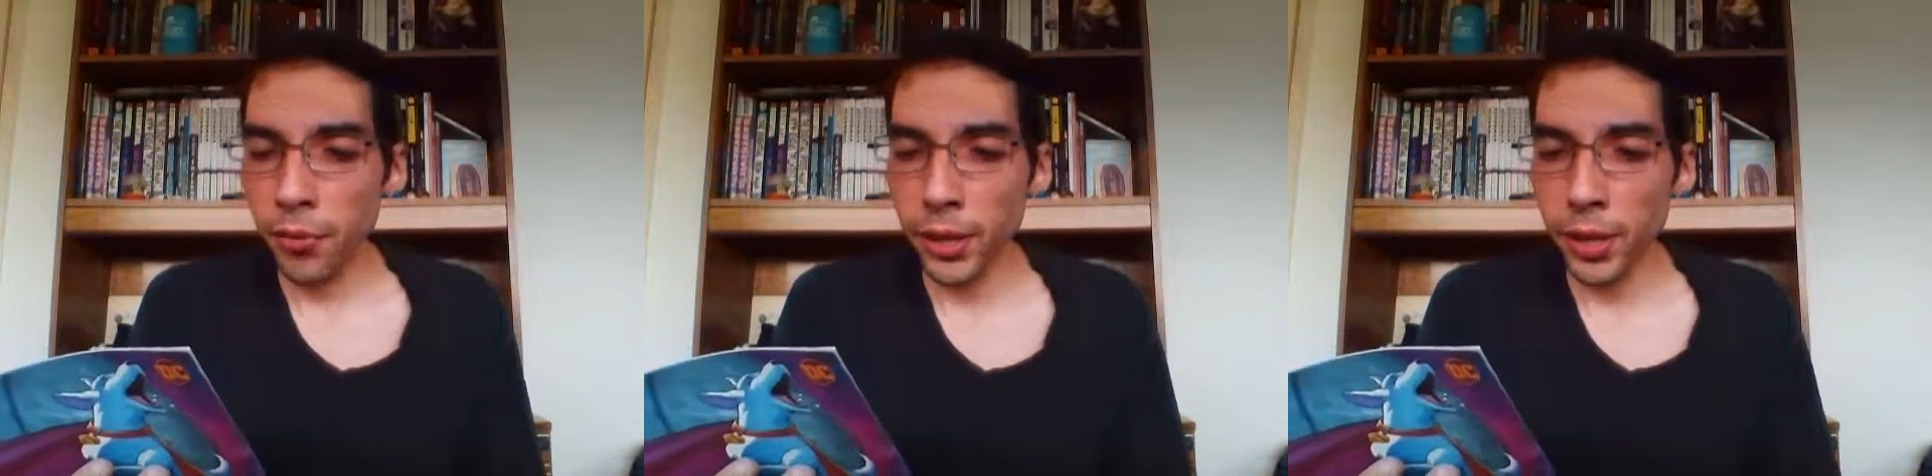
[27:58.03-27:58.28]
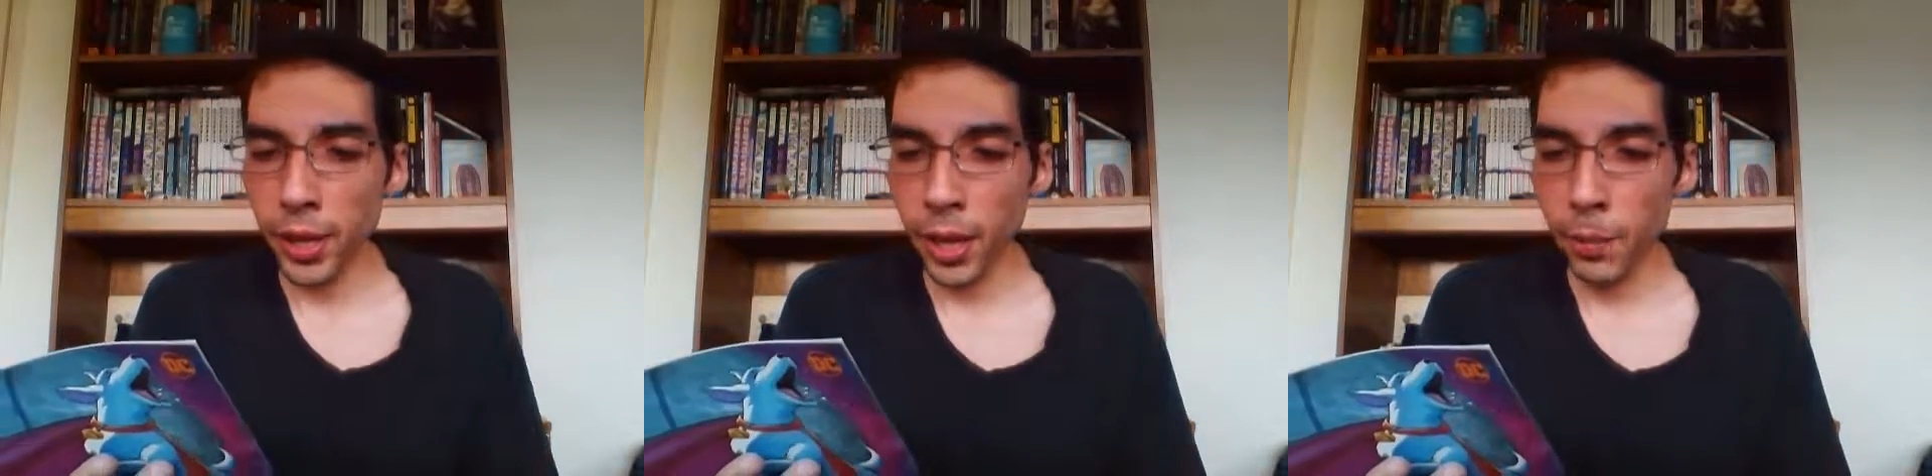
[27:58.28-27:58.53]

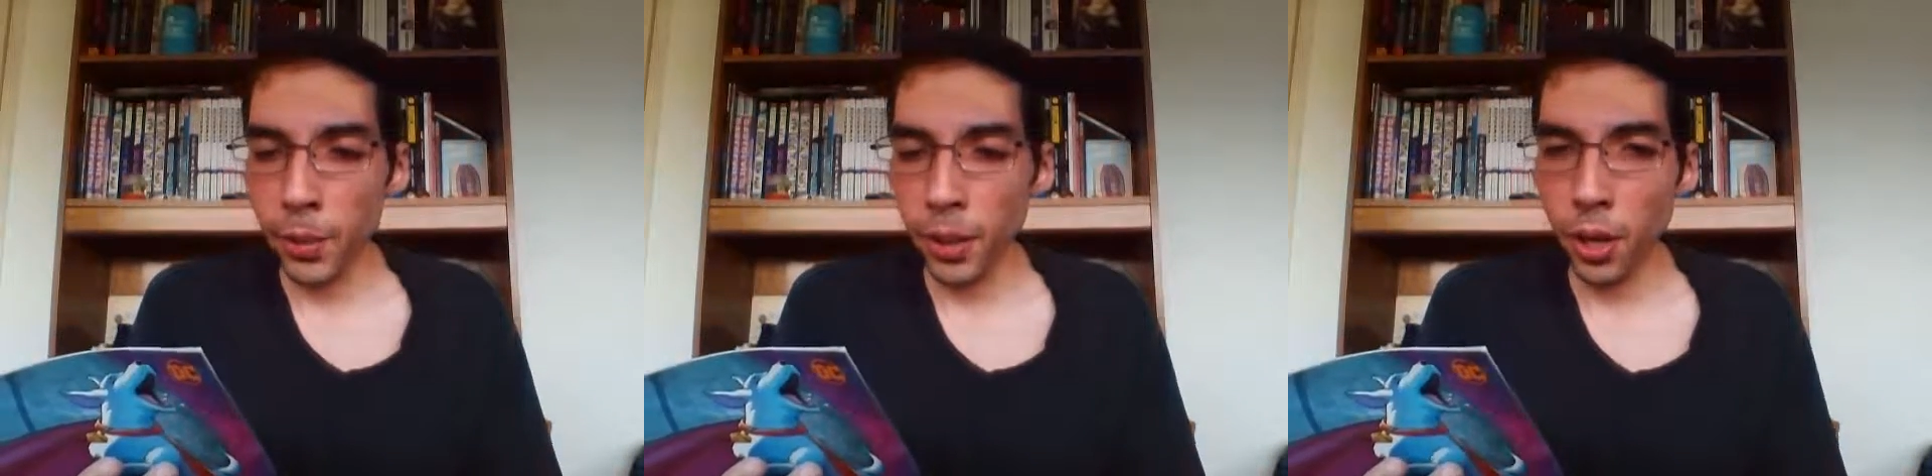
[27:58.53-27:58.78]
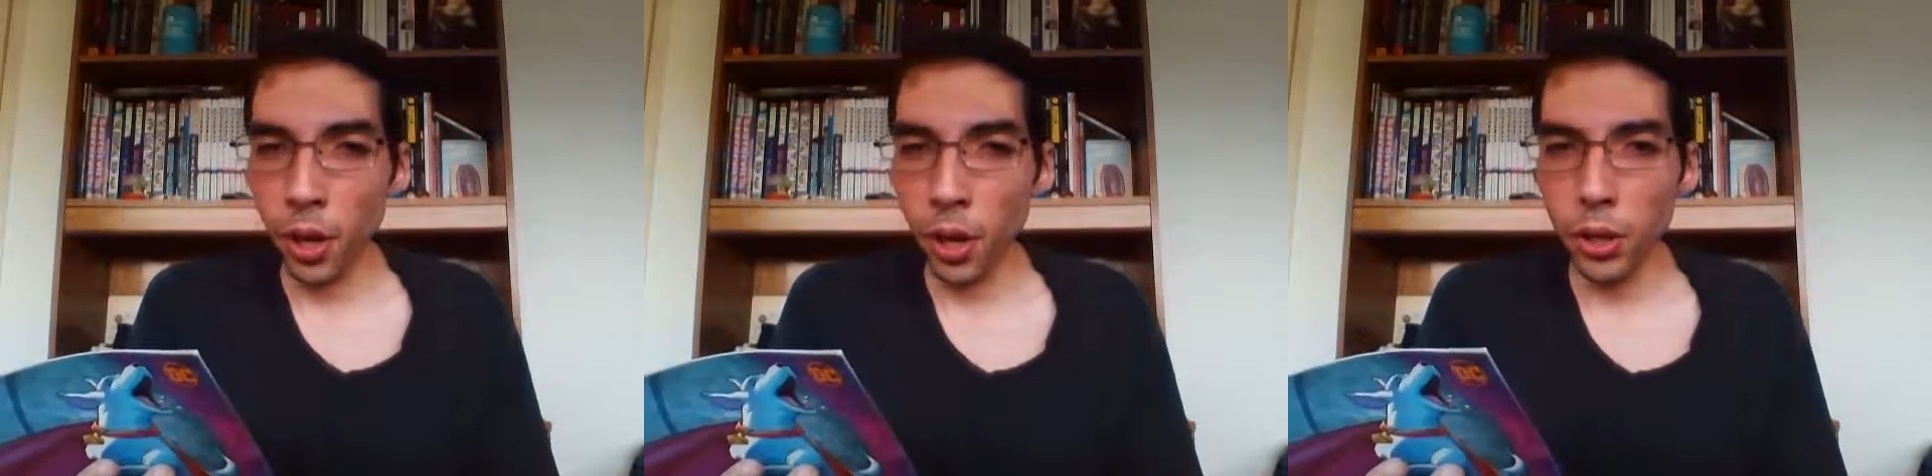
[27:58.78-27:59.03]
fact that he
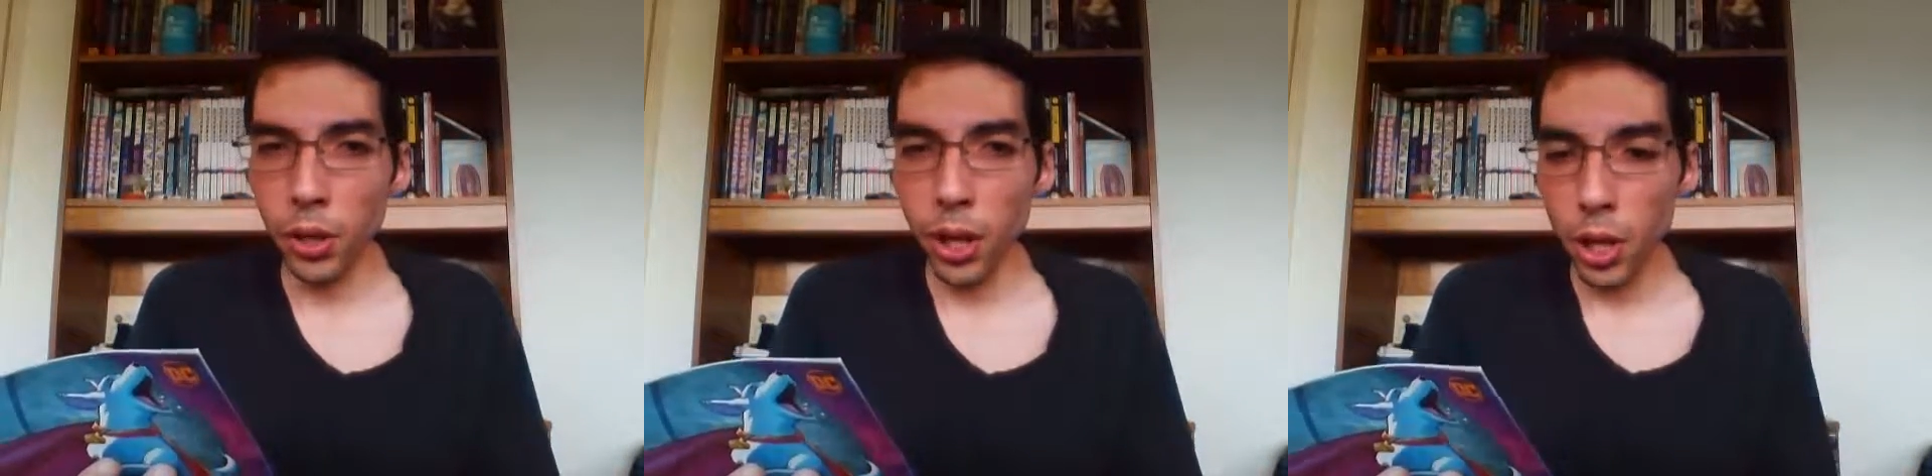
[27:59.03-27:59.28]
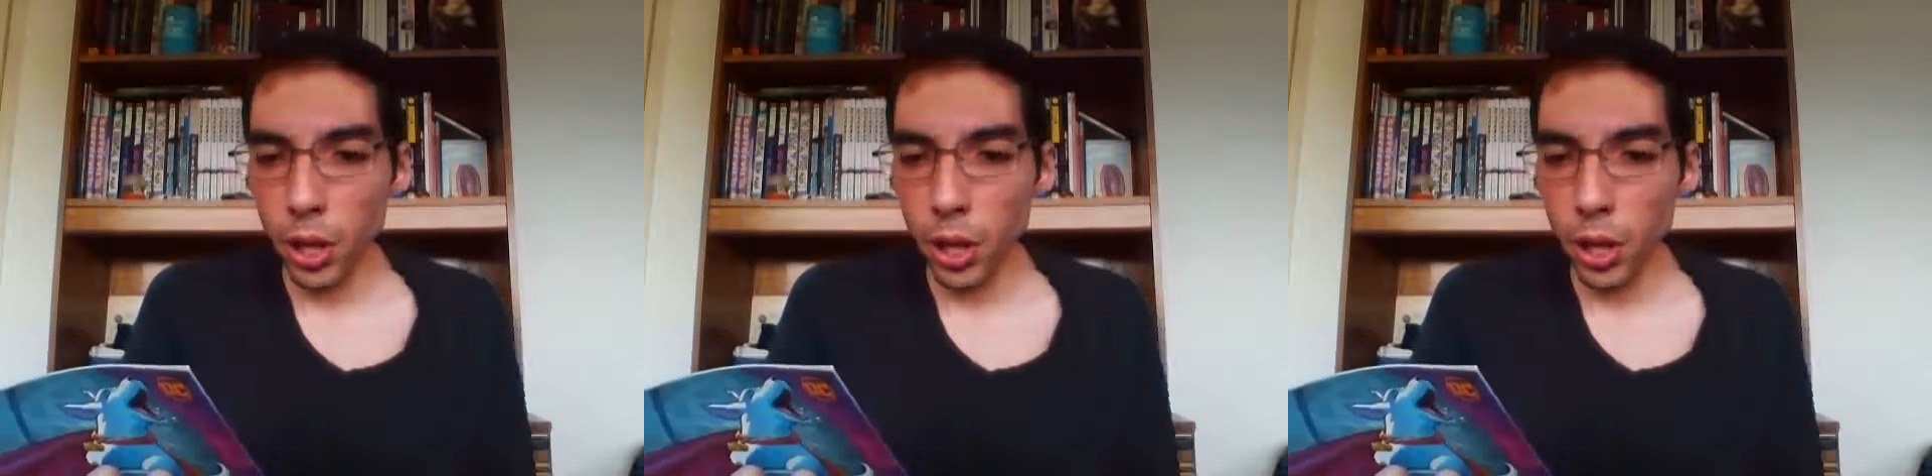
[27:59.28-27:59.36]
belonged